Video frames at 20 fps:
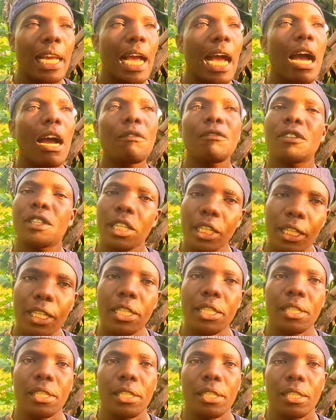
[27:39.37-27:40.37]
I've seen
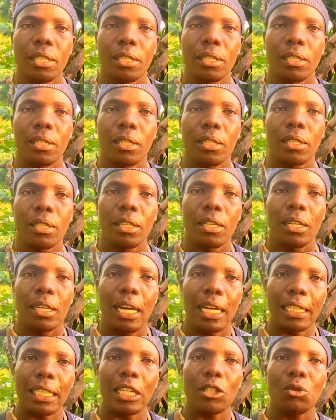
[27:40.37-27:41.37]
it.
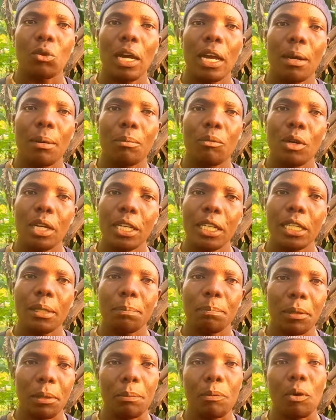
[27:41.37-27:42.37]
And that's why I'm waiting
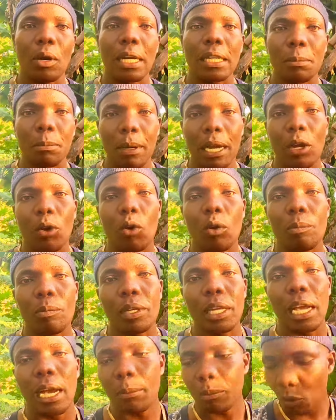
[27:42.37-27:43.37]
people at my home
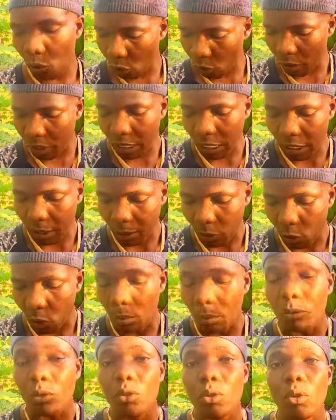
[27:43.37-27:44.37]
here. I'm always at
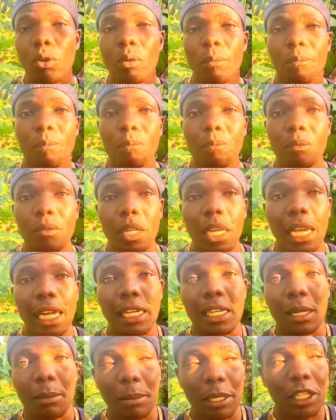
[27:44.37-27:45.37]
home, you know,
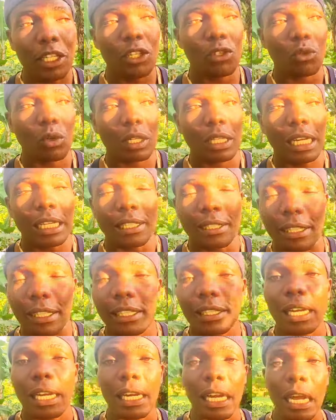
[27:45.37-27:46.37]
and uh, making sure that
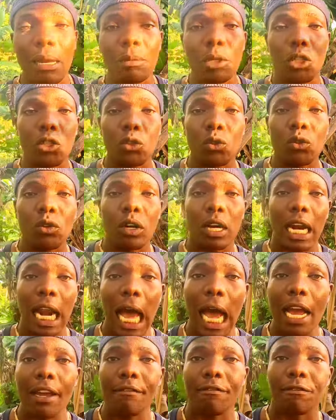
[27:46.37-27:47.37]
things are coming to you
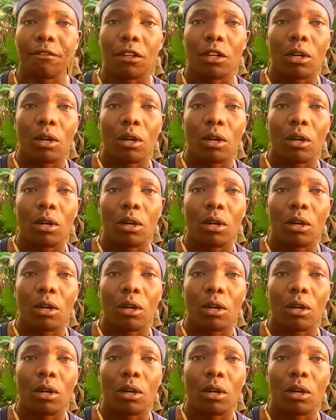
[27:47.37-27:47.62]
live